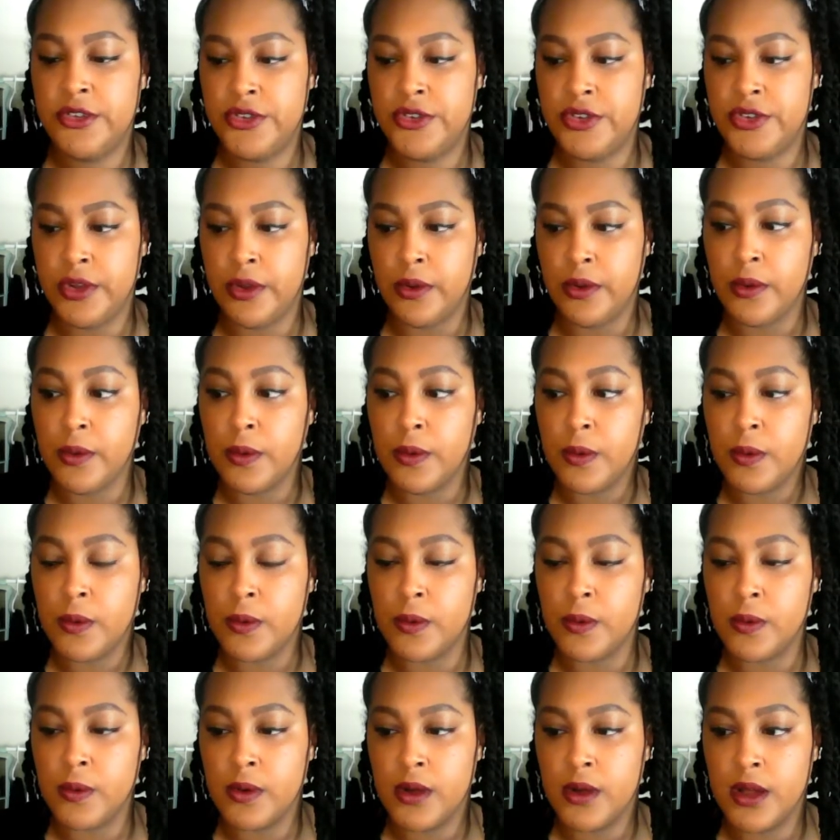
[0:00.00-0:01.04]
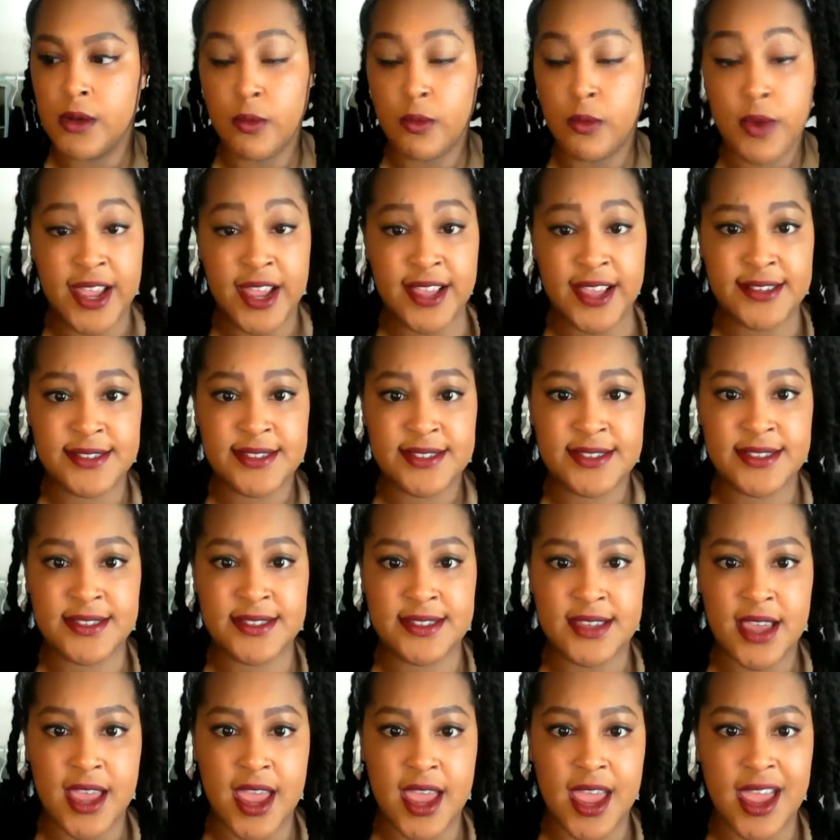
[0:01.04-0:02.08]
to
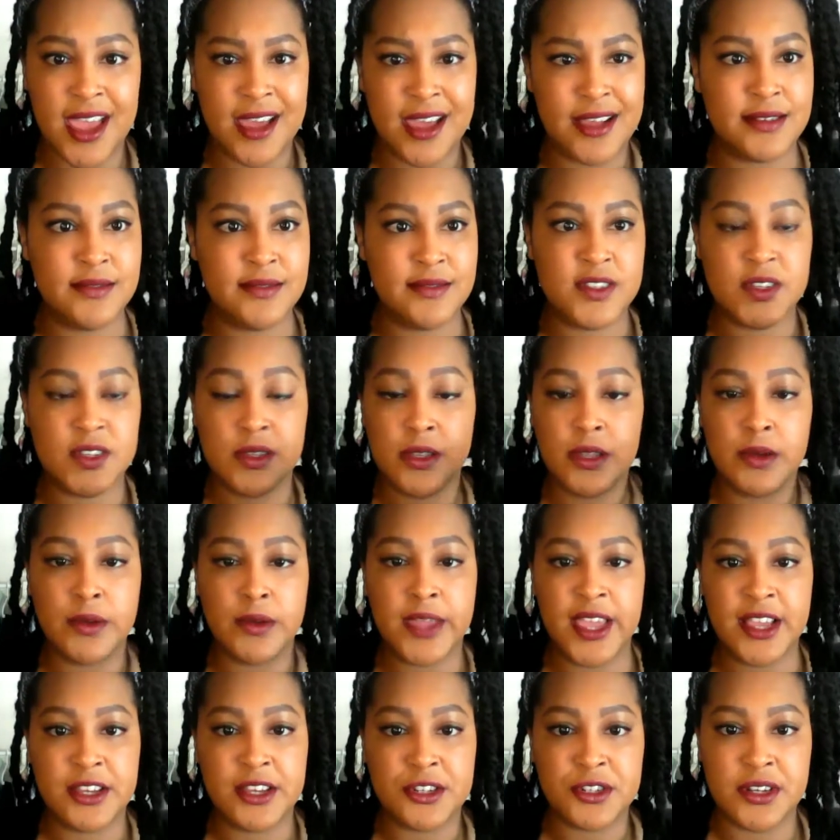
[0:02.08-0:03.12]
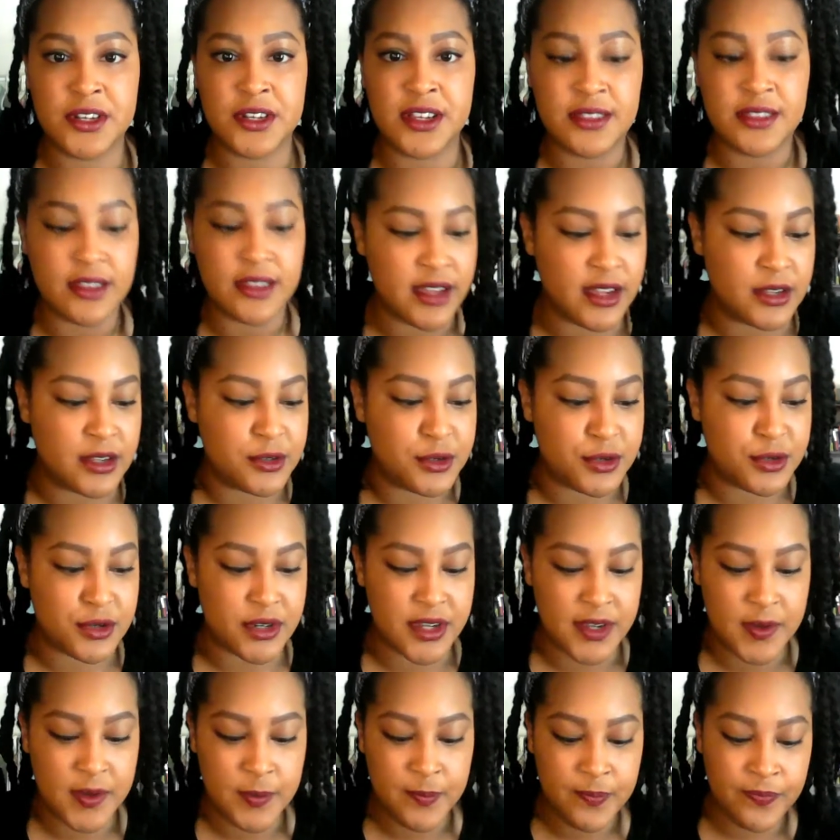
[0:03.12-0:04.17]
race and to location in the
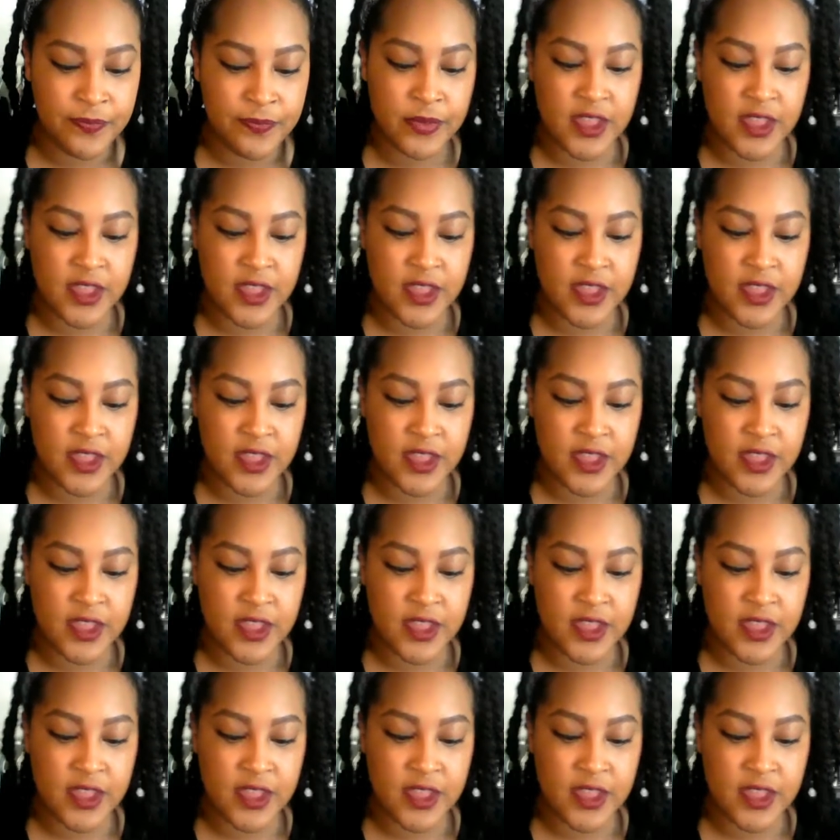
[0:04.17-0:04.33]
country.